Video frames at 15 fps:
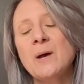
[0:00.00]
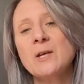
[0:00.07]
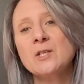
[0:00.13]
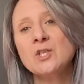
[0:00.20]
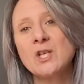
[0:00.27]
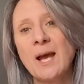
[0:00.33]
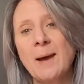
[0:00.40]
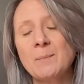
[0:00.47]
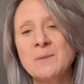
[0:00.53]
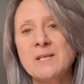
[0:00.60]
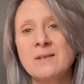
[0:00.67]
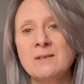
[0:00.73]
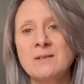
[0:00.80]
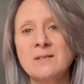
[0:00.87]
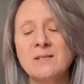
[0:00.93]

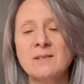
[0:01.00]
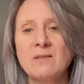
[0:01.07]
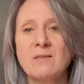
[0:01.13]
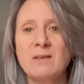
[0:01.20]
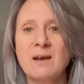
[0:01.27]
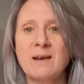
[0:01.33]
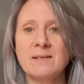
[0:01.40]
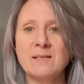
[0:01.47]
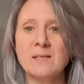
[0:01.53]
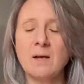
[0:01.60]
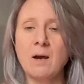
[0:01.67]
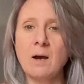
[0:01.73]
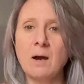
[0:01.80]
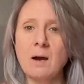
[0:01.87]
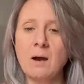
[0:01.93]
chapters that
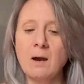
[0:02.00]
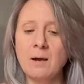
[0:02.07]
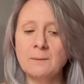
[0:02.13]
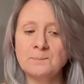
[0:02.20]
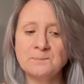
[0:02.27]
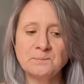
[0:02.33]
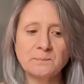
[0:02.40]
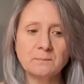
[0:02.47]
are